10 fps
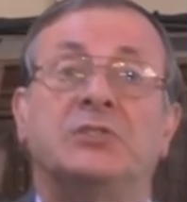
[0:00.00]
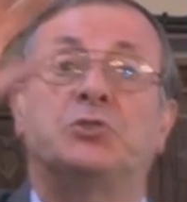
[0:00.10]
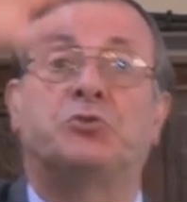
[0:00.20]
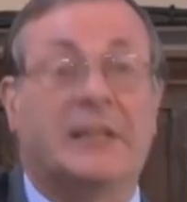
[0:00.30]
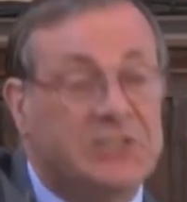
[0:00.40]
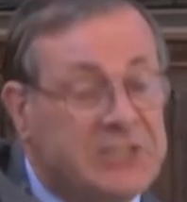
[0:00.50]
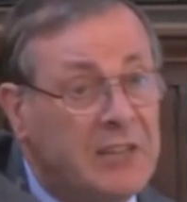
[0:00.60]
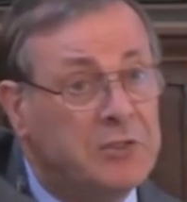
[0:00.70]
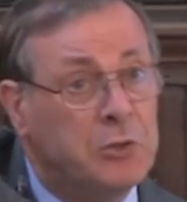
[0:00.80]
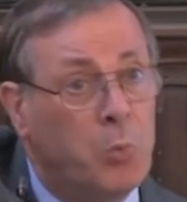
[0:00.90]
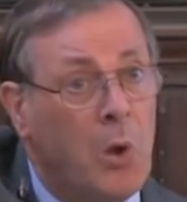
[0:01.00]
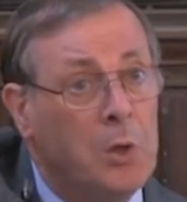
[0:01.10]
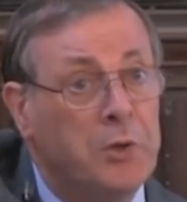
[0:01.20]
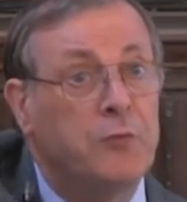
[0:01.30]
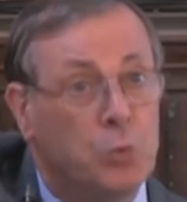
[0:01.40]
this transcendent
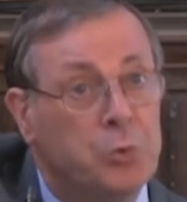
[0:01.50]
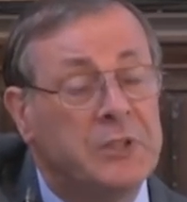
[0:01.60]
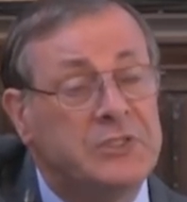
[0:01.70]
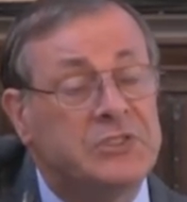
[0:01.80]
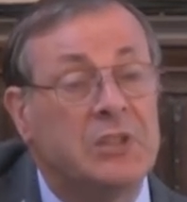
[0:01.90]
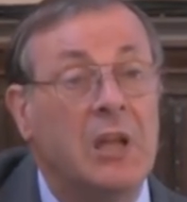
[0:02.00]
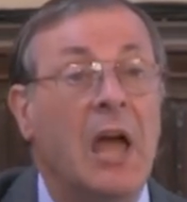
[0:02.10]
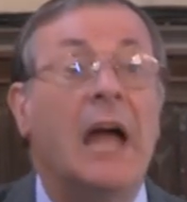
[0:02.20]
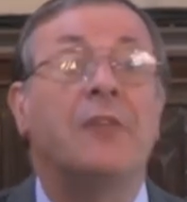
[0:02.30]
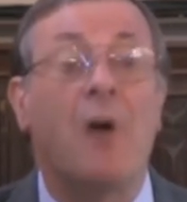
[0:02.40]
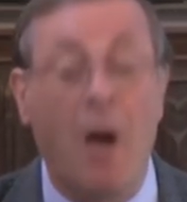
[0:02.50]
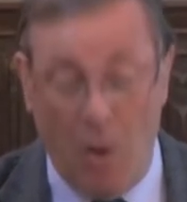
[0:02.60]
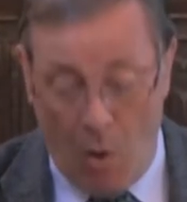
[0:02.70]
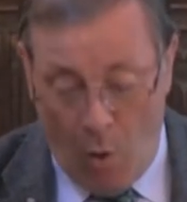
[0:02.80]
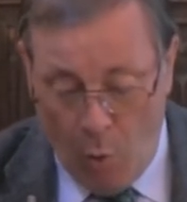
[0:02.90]
world of goodness and
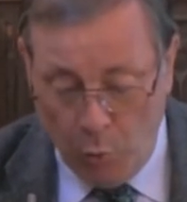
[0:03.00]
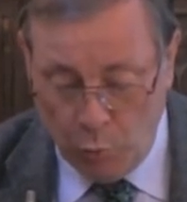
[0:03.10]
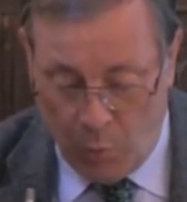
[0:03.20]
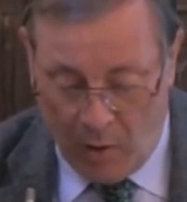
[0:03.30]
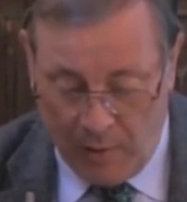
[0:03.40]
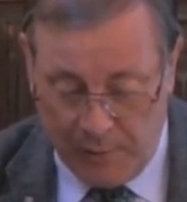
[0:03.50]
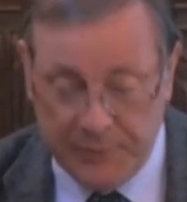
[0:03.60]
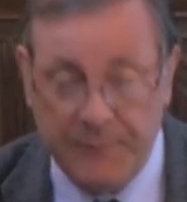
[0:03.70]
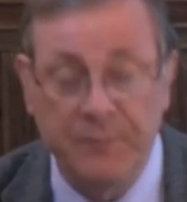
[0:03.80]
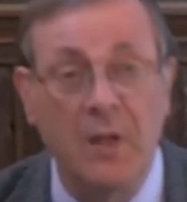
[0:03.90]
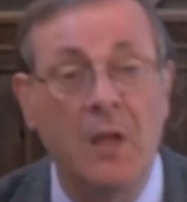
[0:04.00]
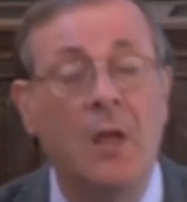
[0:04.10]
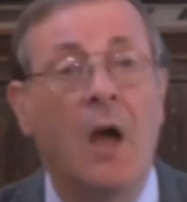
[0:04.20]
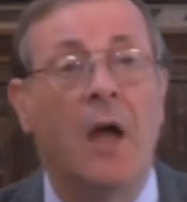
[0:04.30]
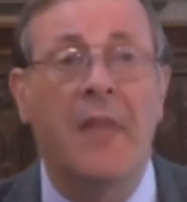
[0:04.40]
our own world?
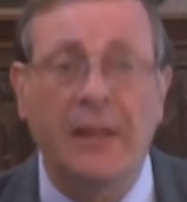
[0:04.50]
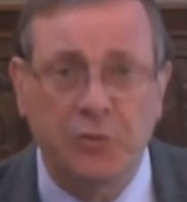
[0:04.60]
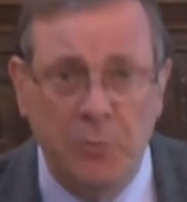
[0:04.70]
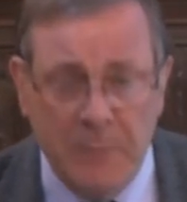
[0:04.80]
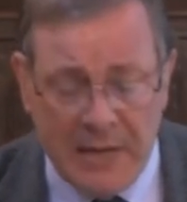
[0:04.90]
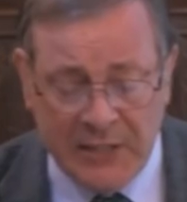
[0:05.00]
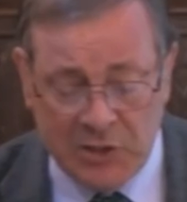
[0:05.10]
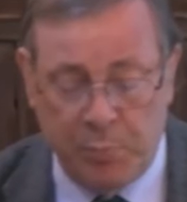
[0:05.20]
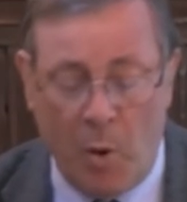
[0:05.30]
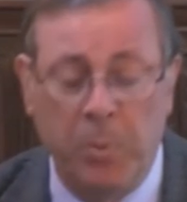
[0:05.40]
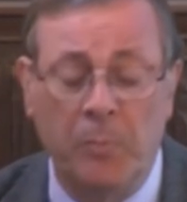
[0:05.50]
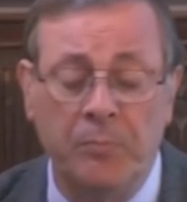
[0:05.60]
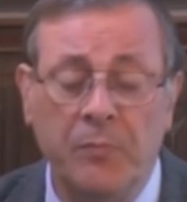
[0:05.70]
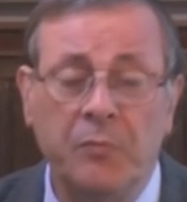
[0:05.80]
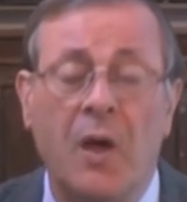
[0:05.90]
And that to me is a
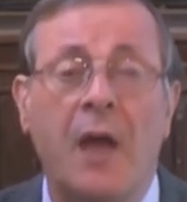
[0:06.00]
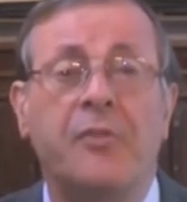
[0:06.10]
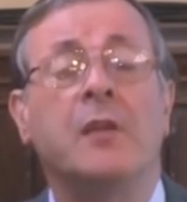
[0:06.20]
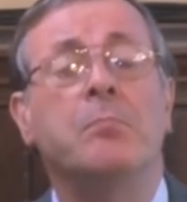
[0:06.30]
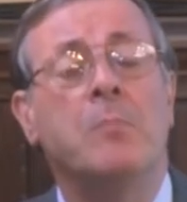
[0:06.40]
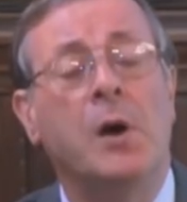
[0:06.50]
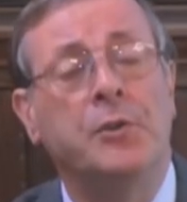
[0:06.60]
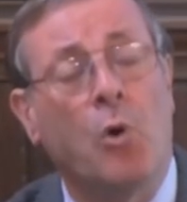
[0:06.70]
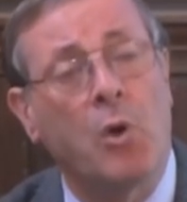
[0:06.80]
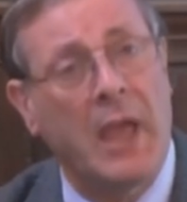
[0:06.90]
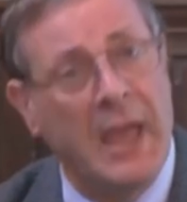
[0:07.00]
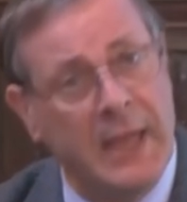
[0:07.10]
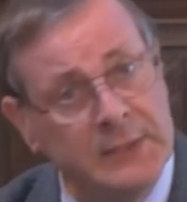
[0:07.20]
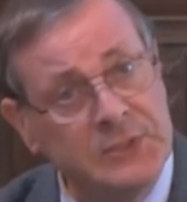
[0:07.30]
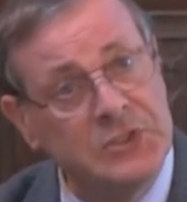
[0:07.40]
problem that I think Murdoch
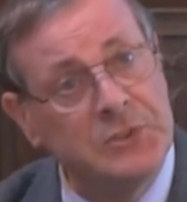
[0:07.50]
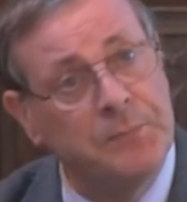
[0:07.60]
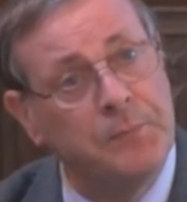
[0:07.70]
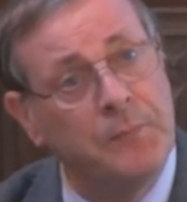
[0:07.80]
has.